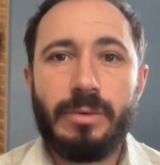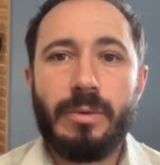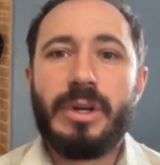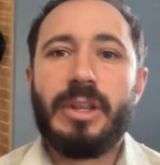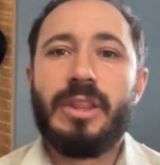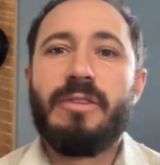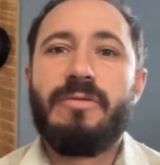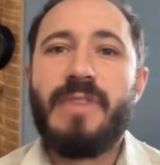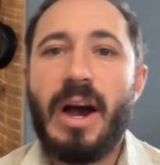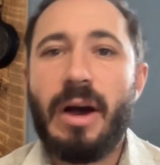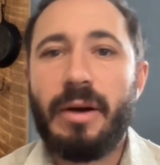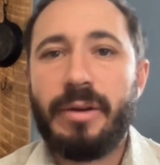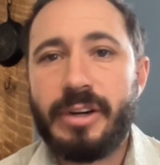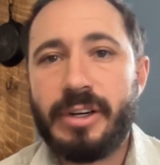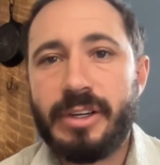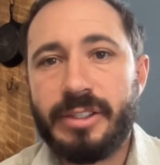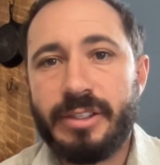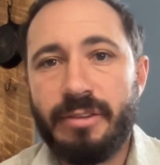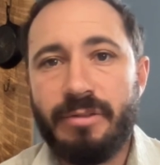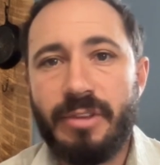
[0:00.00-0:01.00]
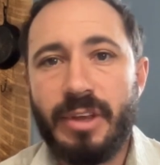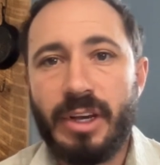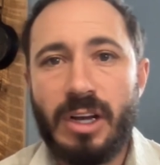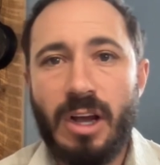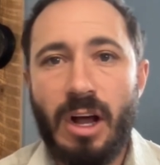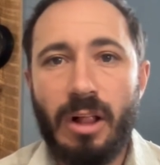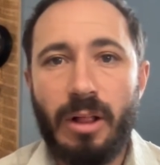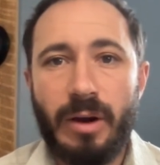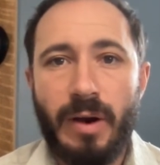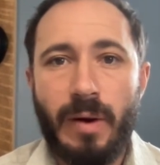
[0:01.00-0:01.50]
one of the founders of the
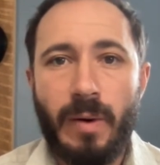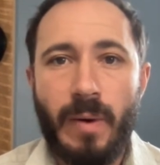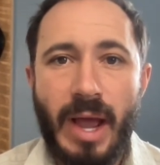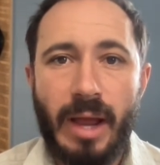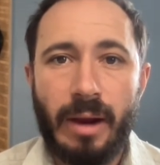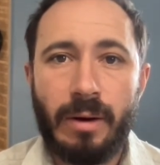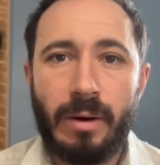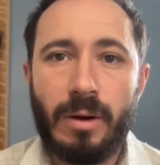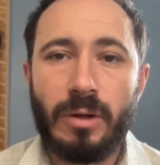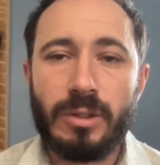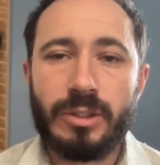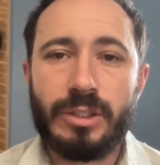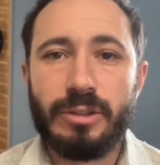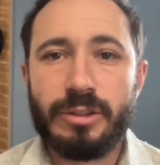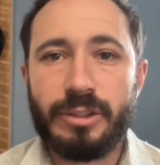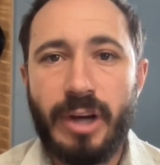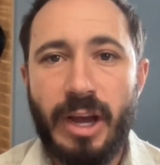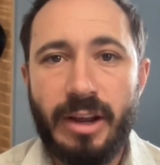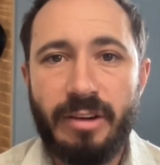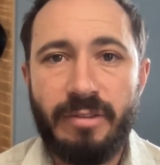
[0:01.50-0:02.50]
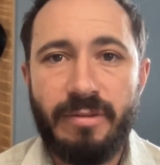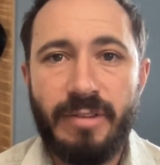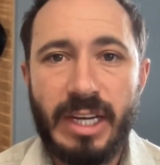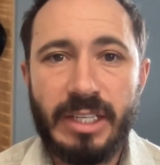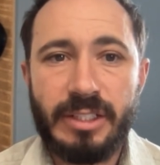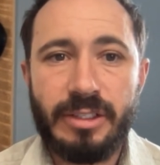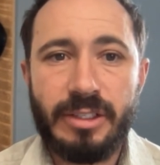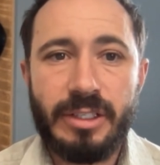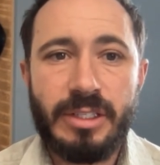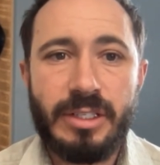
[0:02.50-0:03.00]
Colorado Agricultural Drought
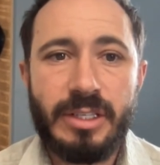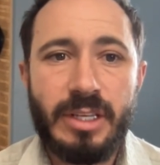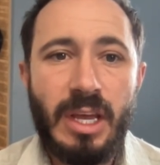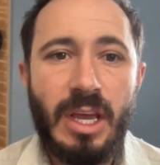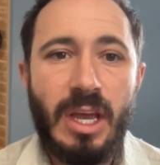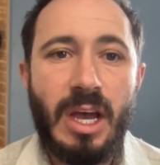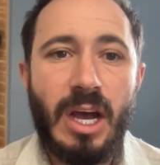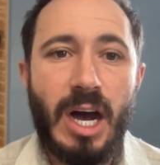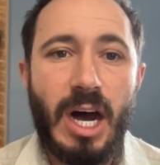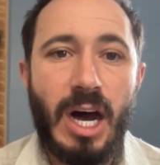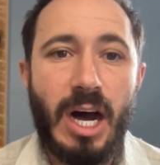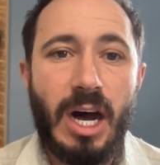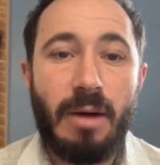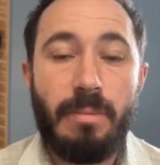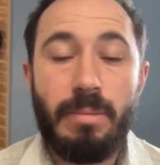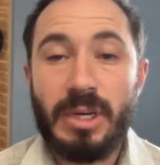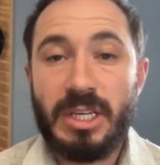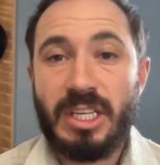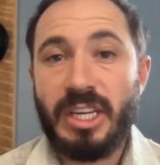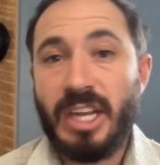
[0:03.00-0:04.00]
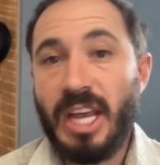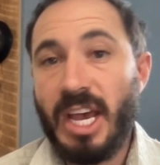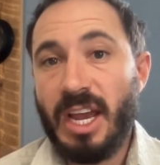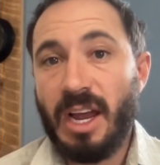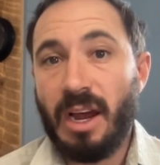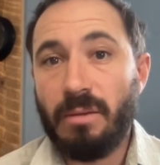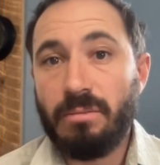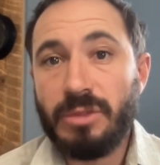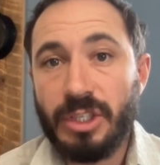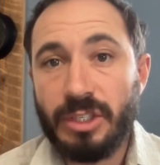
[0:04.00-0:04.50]
Advisors, uh, but today
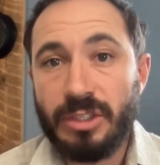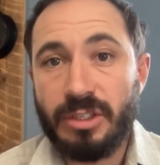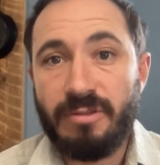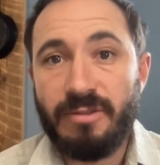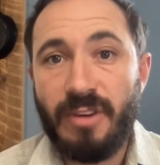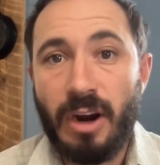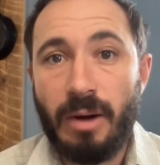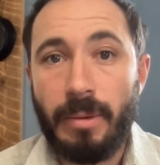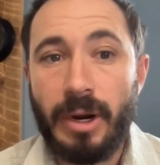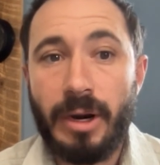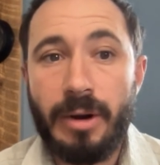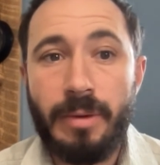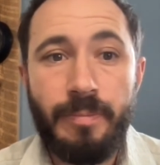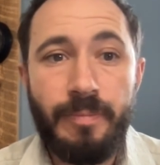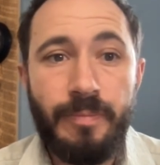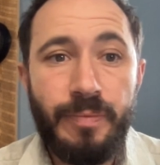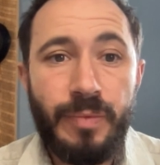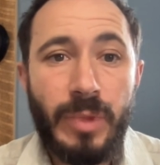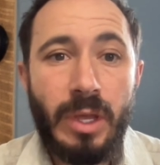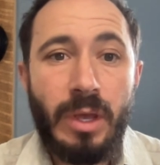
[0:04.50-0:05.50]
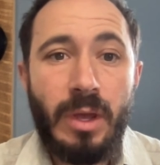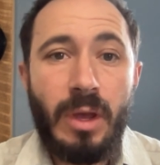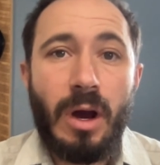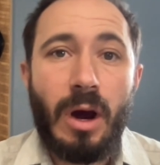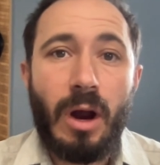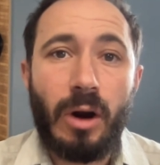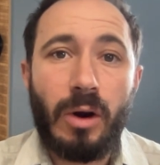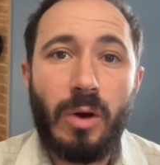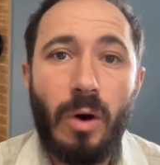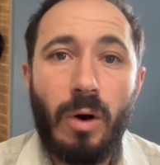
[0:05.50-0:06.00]
I'm just a farmer.
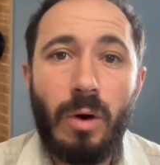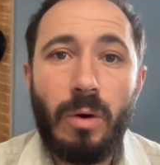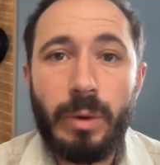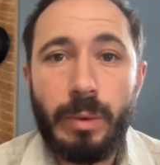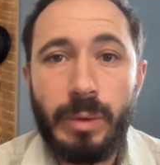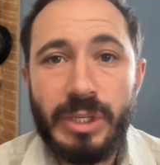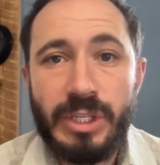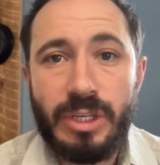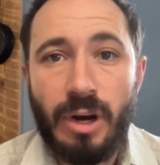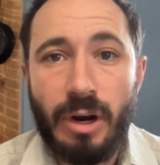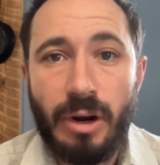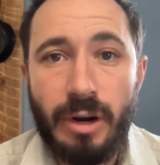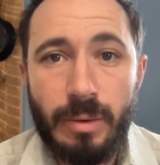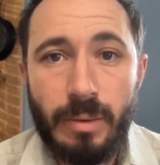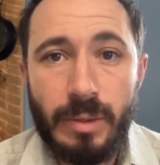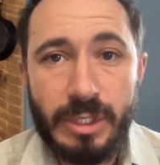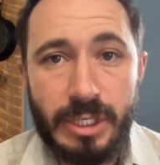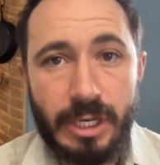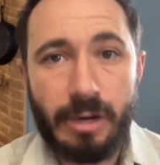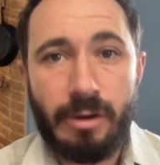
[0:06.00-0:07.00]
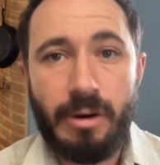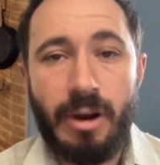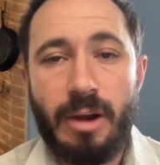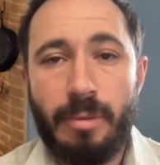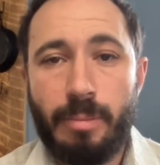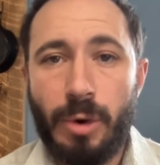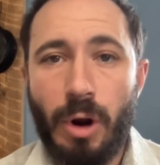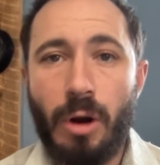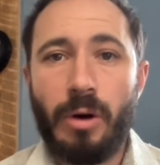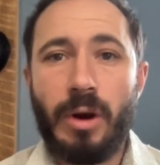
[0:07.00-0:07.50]
Our goal when we started was to create a
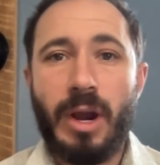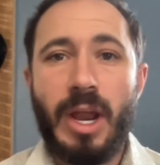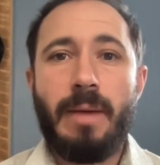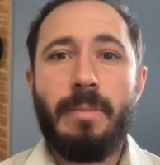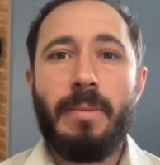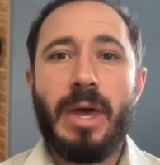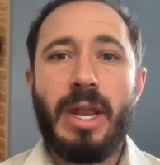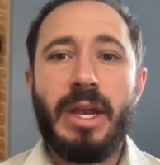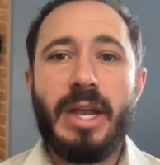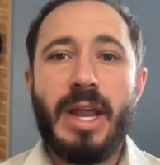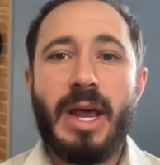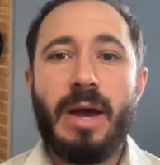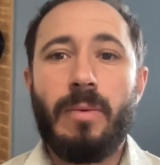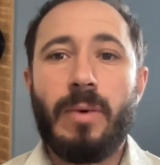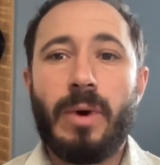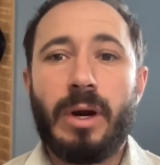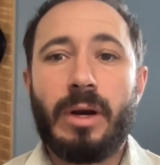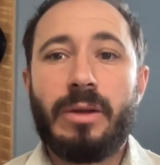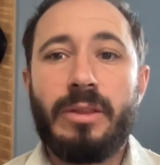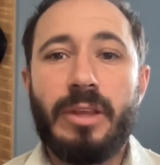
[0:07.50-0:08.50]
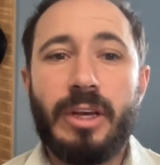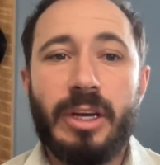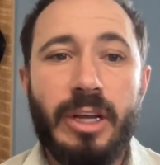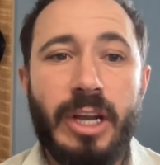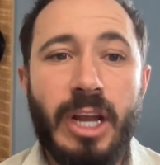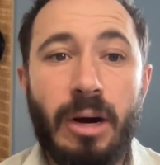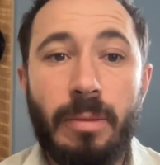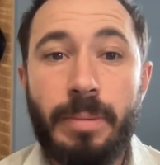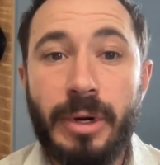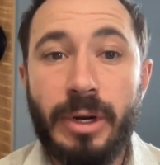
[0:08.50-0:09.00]
program and a network that could
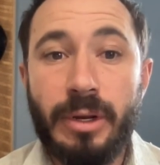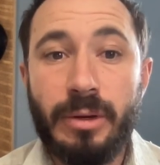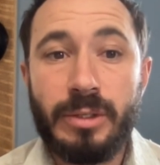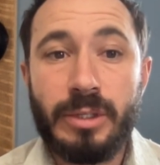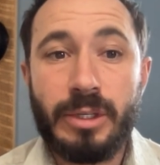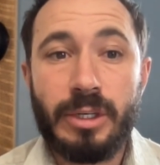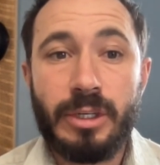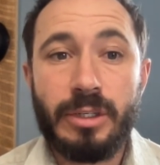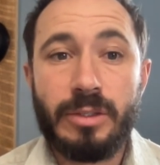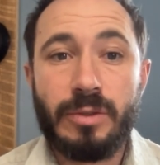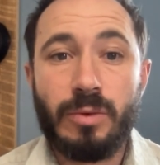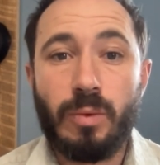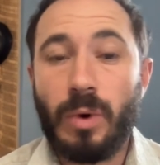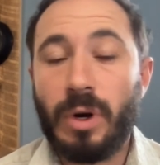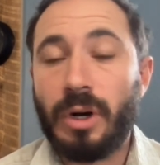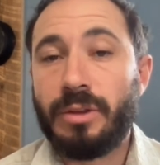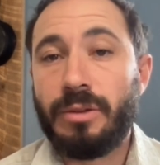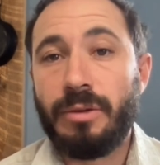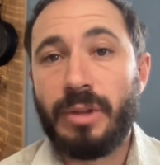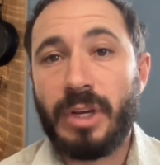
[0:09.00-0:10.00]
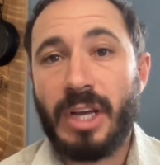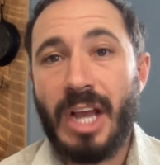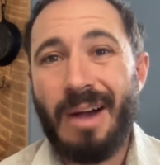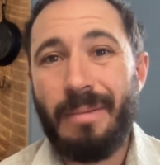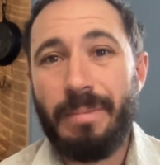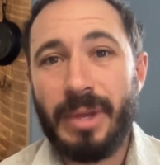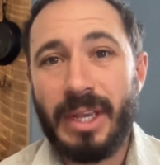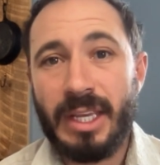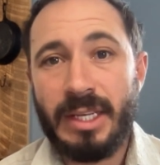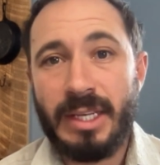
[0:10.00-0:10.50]
help producers work through the
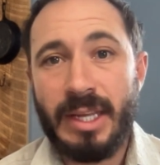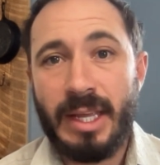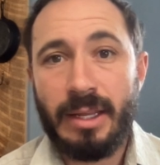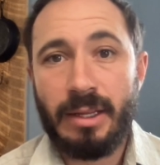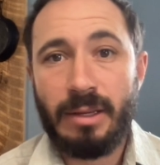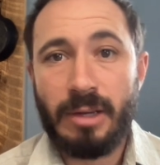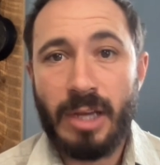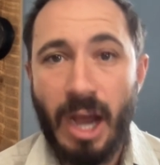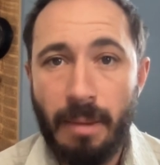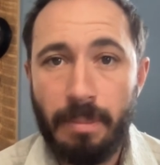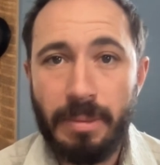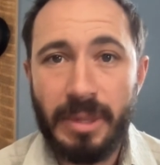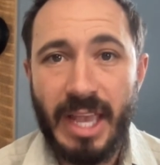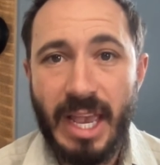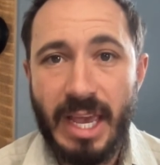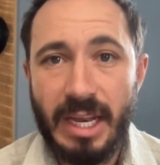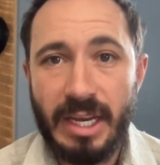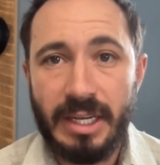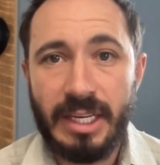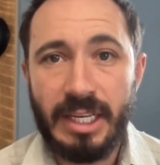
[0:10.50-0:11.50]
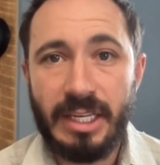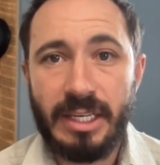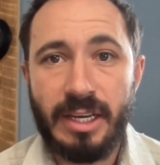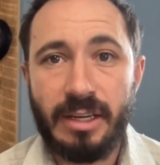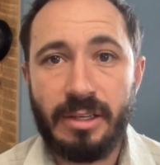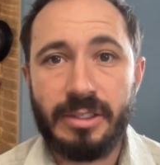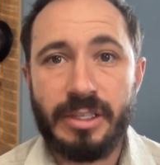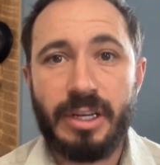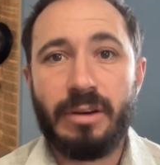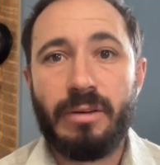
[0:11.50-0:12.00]
complicated, complicated
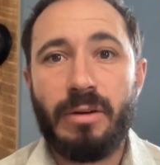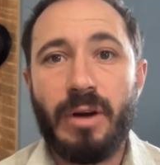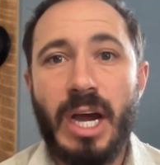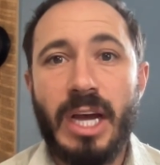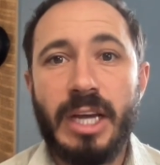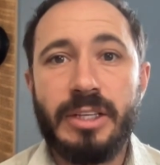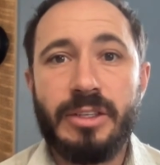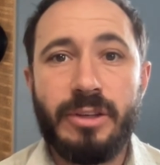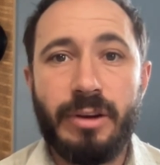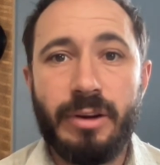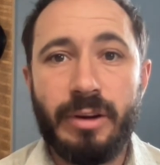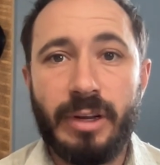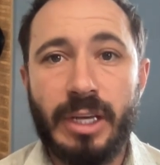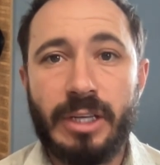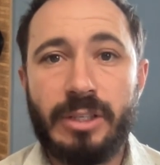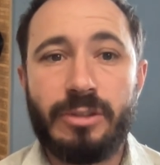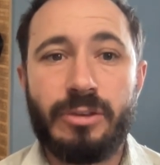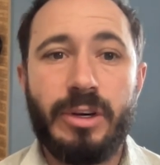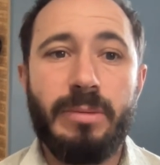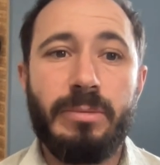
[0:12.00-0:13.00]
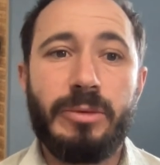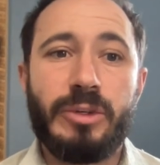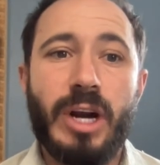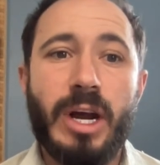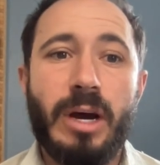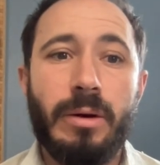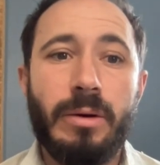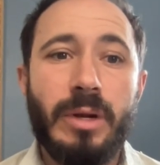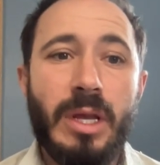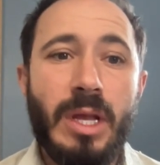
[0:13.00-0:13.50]
details that arise during extreme
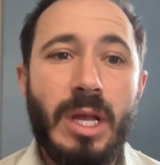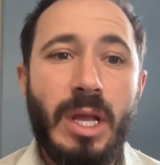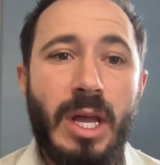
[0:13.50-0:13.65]
drought